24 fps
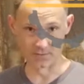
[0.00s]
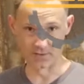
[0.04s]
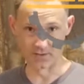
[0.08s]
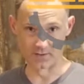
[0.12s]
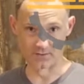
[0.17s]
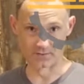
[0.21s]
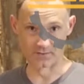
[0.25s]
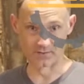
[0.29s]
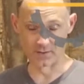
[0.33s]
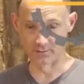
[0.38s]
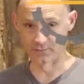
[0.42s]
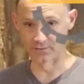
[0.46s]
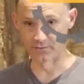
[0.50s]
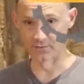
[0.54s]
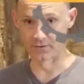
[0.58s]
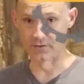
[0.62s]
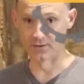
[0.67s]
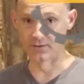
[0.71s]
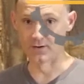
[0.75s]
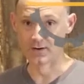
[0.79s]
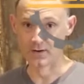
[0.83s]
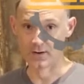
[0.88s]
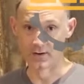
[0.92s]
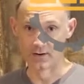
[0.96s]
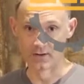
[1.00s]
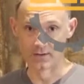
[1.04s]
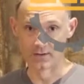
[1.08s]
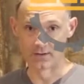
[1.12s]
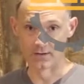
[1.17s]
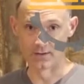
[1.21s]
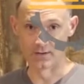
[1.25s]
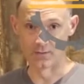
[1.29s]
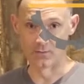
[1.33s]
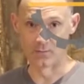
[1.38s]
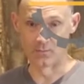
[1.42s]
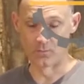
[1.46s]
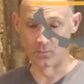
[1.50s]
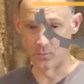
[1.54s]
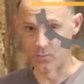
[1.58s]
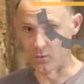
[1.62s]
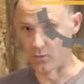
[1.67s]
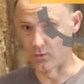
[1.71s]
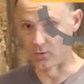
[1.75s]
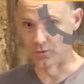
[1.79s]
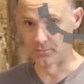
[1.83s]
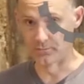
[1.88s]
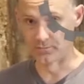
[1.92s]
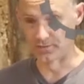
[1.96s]
the temperature
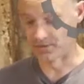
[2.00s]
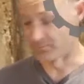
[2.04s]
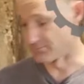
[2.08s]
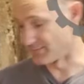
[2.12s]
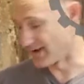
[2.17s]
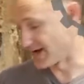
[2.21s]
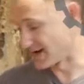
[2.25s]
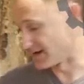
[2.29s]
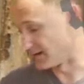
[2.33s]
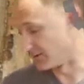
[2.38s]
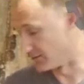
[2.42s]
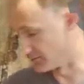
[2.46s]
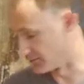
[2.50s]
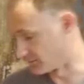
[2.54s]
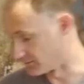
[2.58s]
warm to mild.